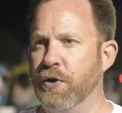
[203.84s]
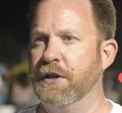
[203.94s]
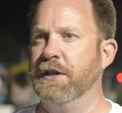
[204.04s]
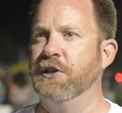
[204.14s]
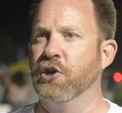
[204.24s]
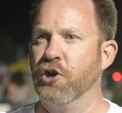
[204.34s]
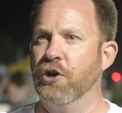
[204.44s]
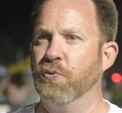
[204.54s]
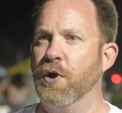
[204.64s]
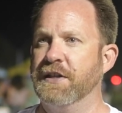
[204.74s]
really
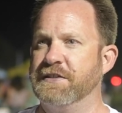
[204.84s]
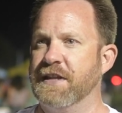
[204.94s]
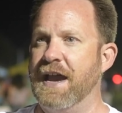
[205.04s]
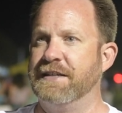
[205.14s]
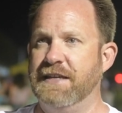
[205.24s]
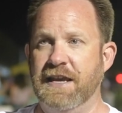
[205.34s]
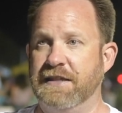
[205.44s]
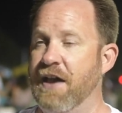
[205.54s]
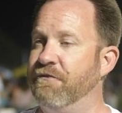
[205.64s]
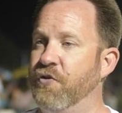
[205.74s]
learn what it's like to hit
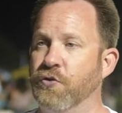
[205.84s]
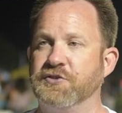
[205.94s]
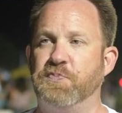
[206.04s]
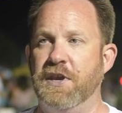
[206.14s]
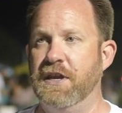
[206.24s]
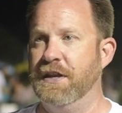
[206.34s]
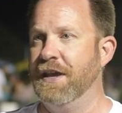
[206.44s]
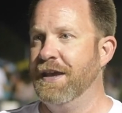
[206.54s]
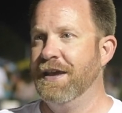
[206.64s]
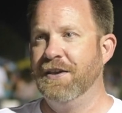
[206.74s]
that full speed,
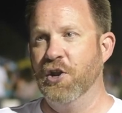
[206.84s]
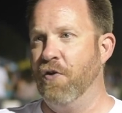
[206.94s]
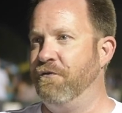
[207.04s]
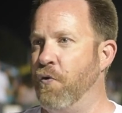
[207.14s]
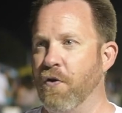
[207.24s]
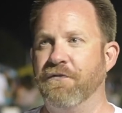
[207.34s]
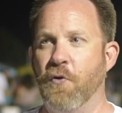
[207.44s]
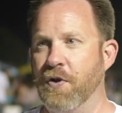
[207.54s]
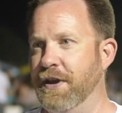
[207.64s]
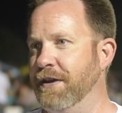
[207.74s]
you know,
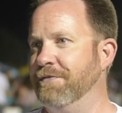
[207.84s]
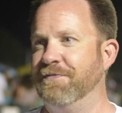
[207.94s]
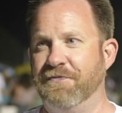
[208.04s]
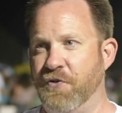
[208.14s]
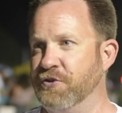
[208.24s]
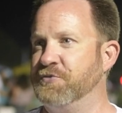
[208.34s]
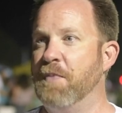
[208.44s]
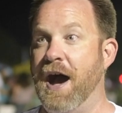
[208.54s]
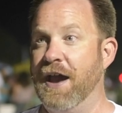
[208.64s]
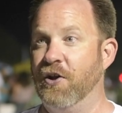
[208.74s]
440 first
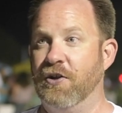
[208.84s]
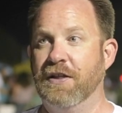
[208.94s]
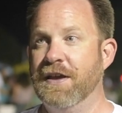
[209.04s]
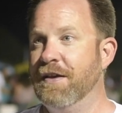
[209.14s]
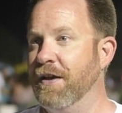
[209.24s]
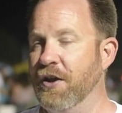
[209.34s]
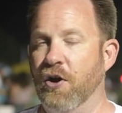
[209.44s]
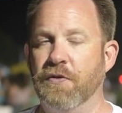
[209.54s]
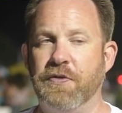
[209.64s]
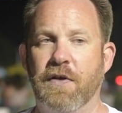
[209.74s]
mile, you
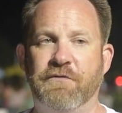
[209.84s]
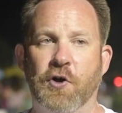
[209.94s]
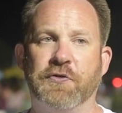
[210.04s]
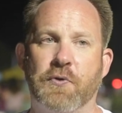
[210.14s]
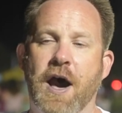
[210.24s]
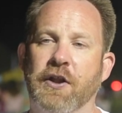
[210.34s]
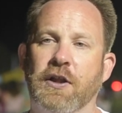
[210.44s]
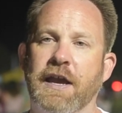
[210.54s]
know, full throttle.